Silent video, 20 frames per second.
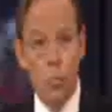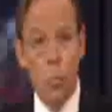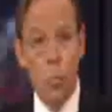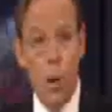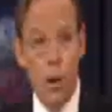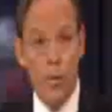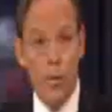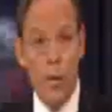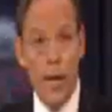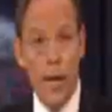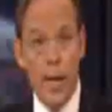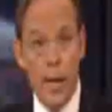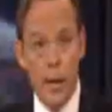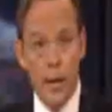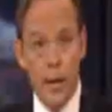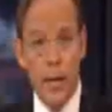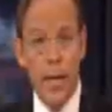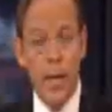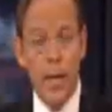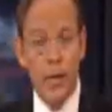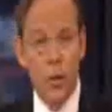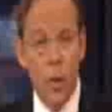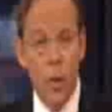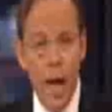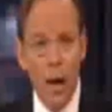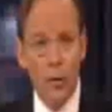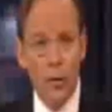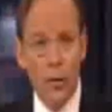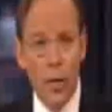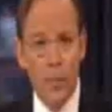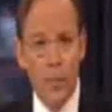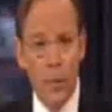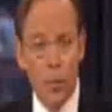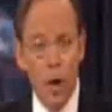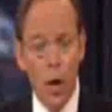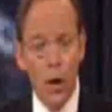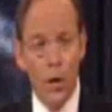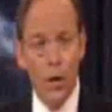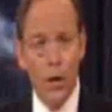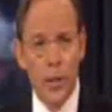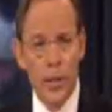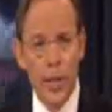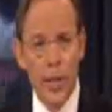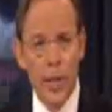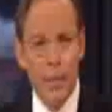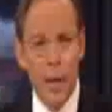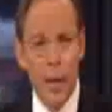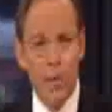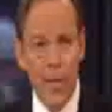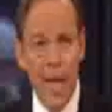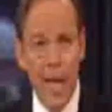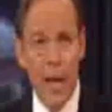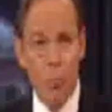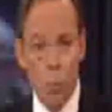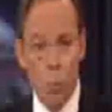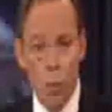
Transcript: where they uh, kicked you out. I mean, what can you say about that?